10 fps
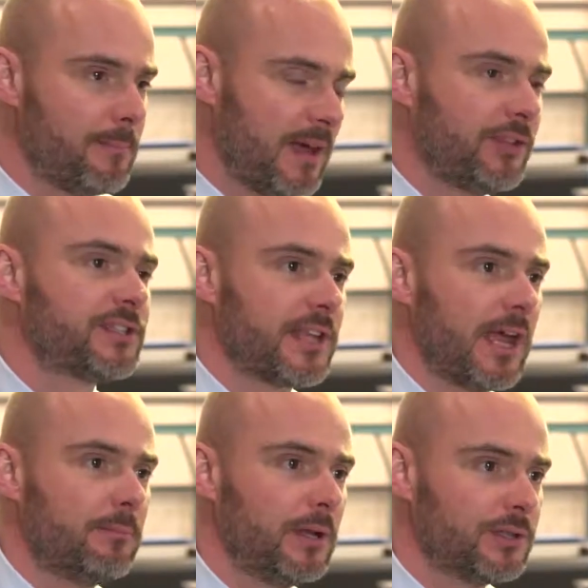method
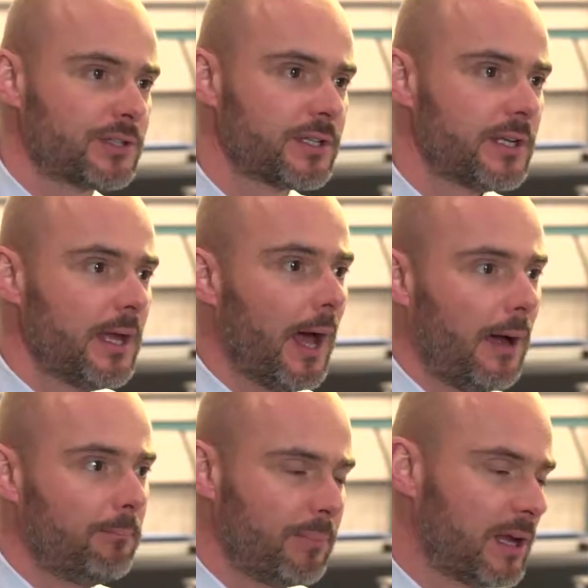statements,
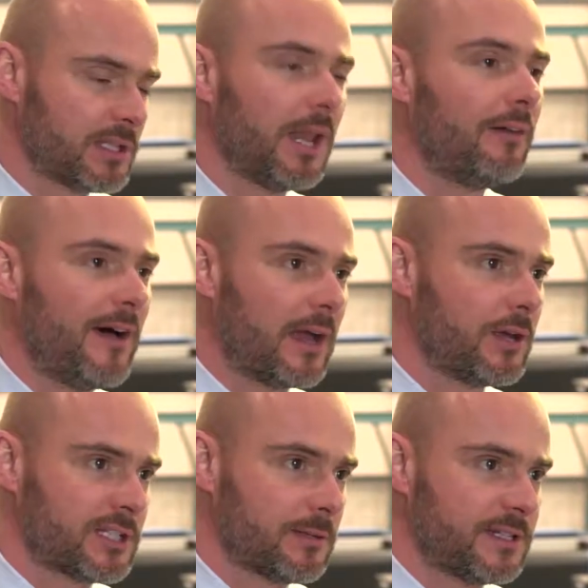because a lot of our
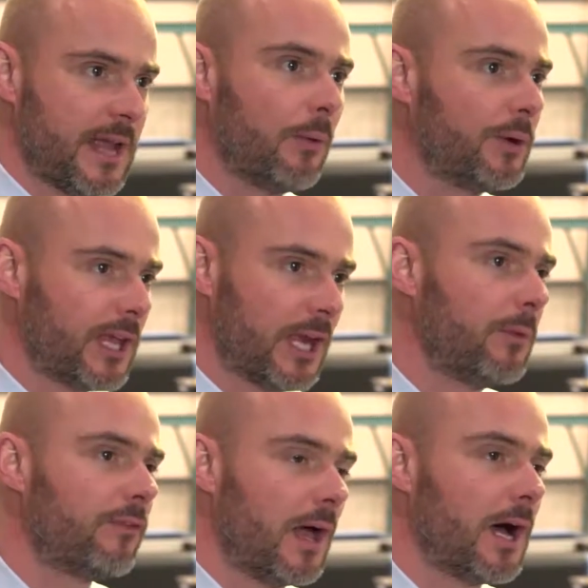customers now, we're dealing
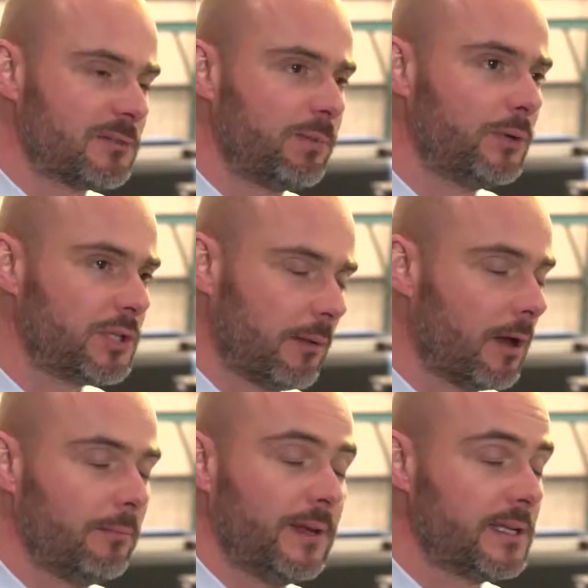with large blue chip
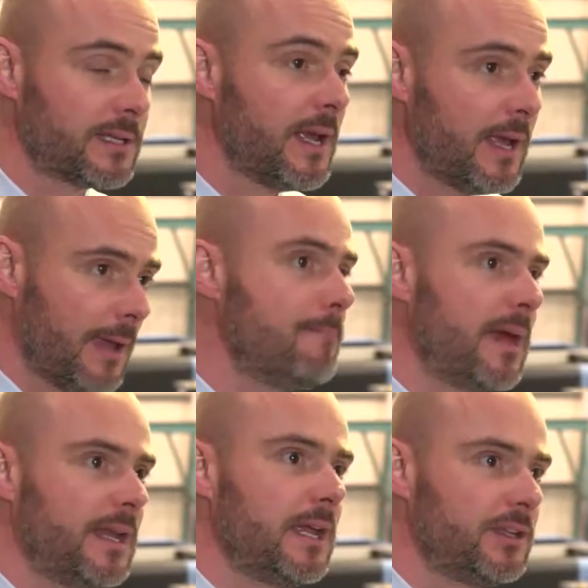companies in
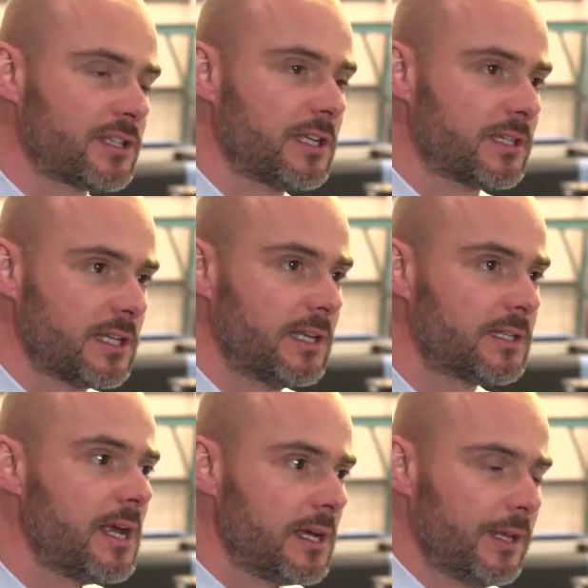many instances
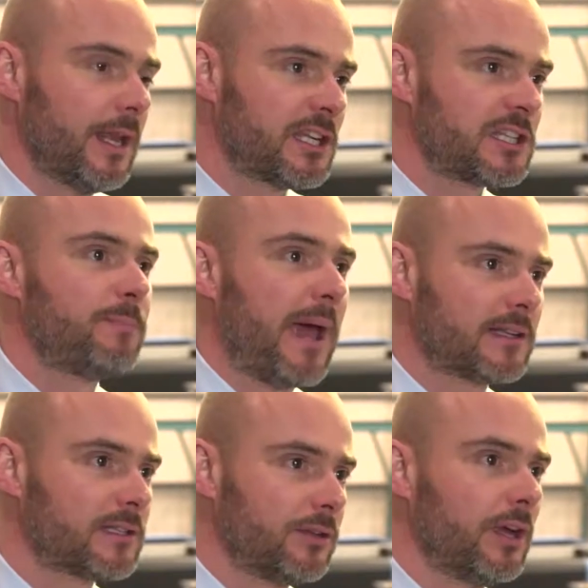that
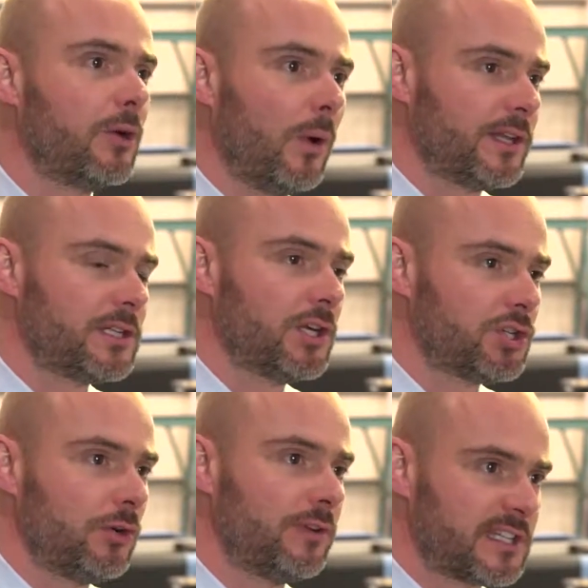expect the quality
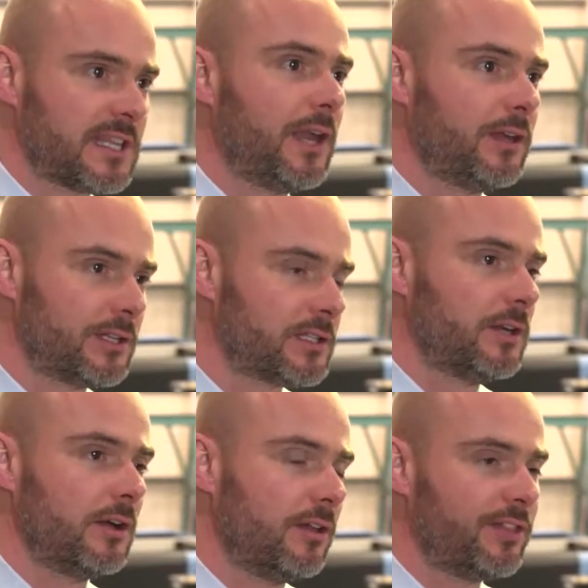assurance standards to
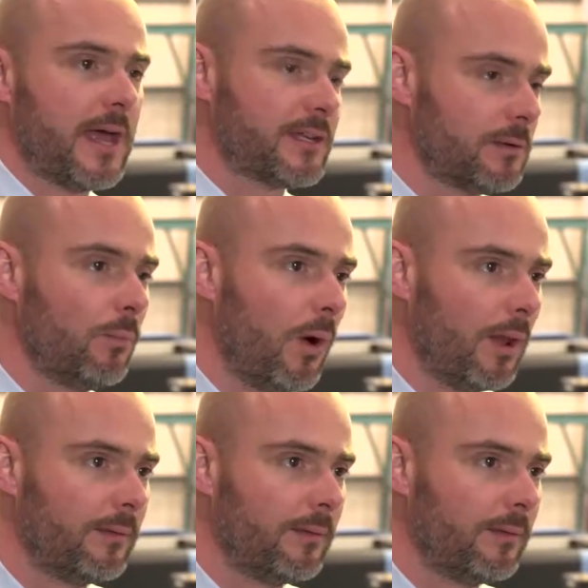9001.